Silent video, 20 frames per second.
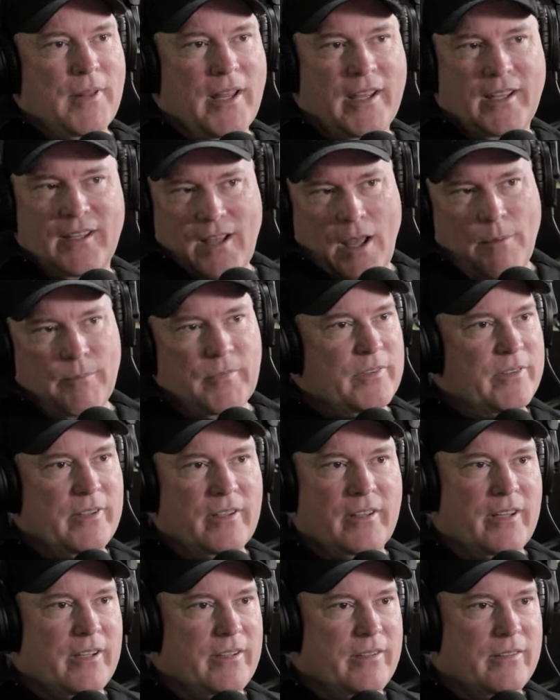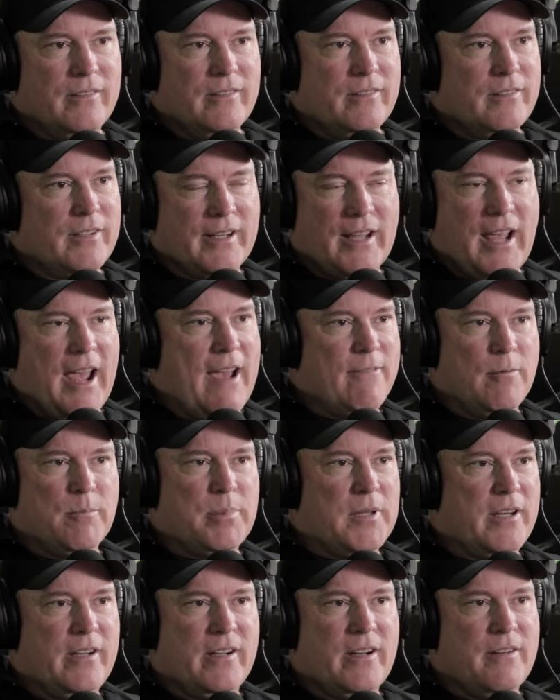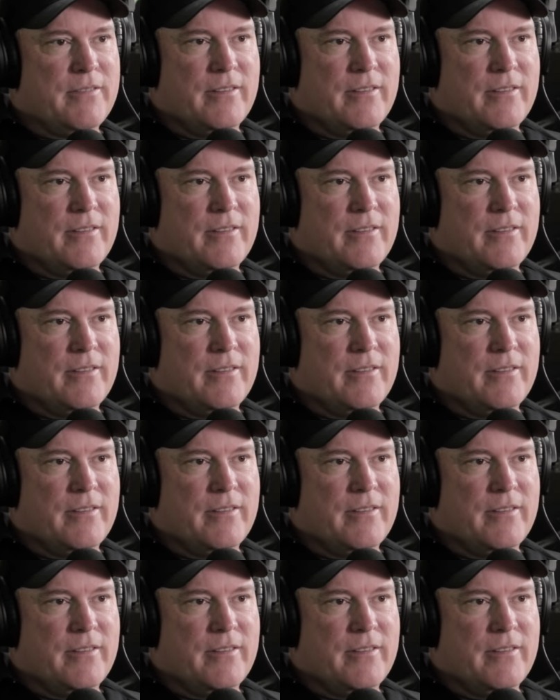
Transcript: like, I'm still in. Like I haven't played enough.